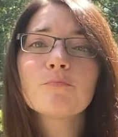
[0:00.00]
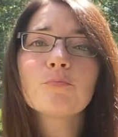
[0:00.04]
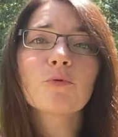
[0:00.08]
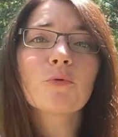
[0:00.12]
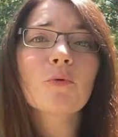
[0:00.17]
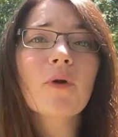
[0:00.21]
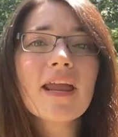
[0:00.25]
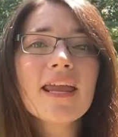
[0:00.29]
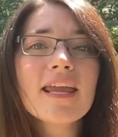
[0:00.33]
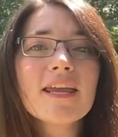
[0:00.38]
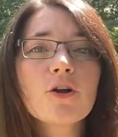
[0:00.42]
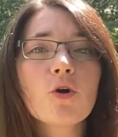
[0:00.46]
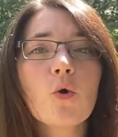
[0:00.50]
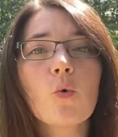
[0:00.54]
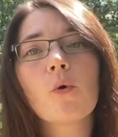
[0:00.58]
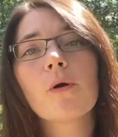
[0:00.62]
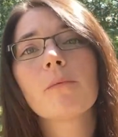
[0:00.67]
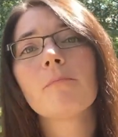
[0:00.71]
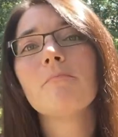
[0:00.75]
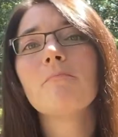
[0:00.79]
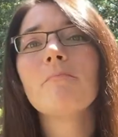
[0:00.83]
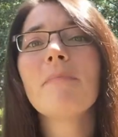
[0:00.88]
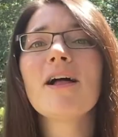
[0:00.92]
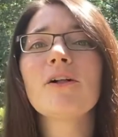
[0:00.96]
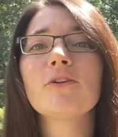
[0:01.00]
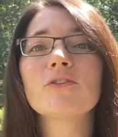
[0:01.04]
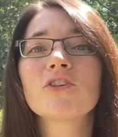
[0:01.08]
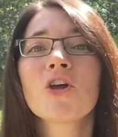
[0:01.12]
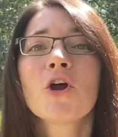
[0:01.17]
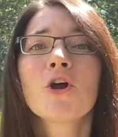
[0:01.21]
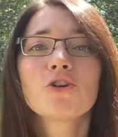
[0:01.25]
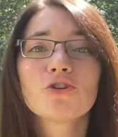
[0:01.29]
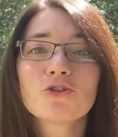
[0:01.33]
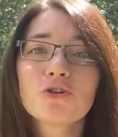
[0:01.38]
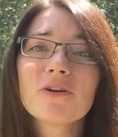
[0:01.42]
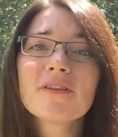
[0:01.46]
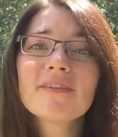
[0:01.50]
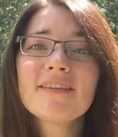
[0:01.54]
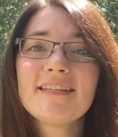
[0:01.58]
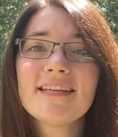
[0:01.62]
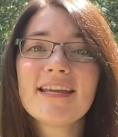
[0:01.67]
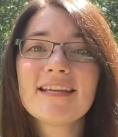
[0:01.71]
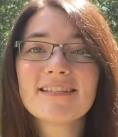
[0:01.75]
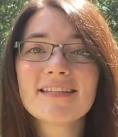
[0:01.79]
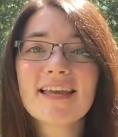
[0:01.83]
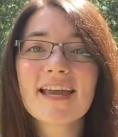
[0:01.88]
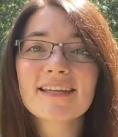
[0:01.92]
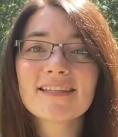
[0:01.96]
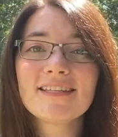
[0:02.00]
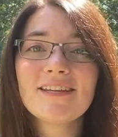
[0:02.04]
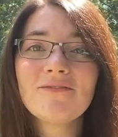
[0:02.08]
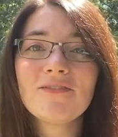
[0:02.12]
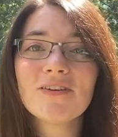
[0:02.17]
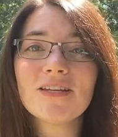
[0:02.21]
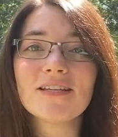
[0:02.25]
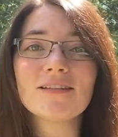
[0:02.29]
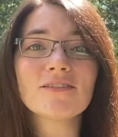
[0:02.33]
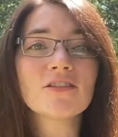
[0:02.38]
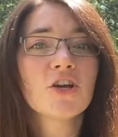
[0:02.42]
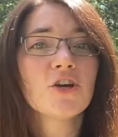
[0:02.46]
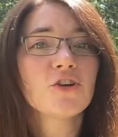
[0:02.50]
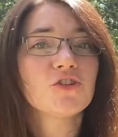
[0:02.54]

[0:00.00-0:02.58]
break or melt during the day's activities,